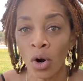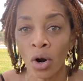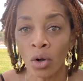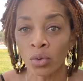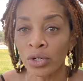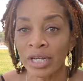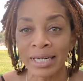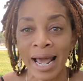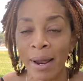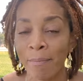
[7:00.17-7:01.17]
world
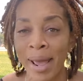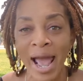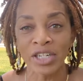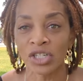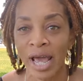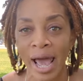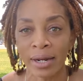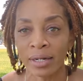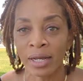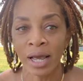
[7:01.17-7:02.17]
did not match
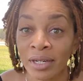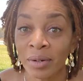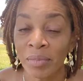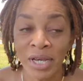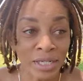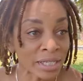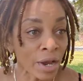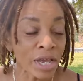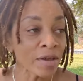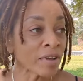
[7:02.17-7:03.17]
that. Because
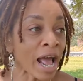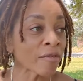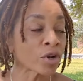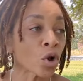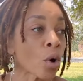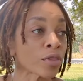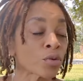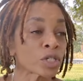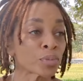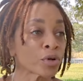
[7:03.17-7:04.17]
there, even after going
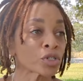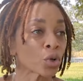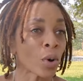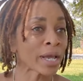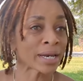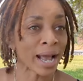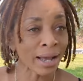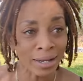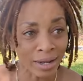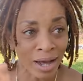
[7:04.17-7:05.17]
through a spiritual awakening,
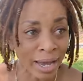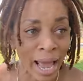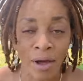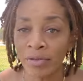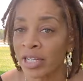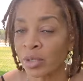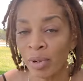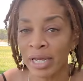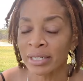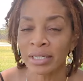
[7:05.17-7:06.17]
I could have hung out in
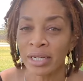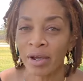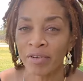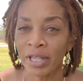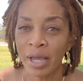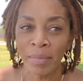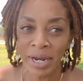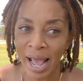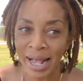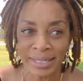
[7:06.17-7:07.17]
these places and everything.
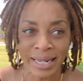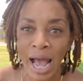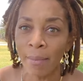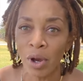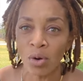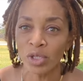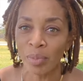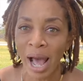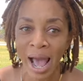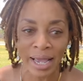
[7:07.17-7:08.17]
But as time
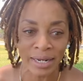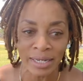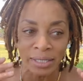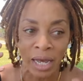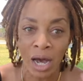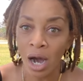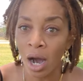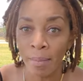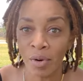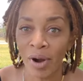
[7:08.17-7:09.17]
goes by and these
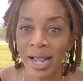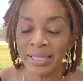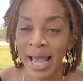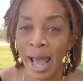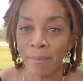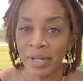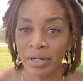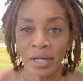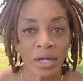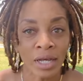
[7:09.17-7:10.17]
upgrades
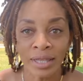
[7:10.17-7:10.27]
happen,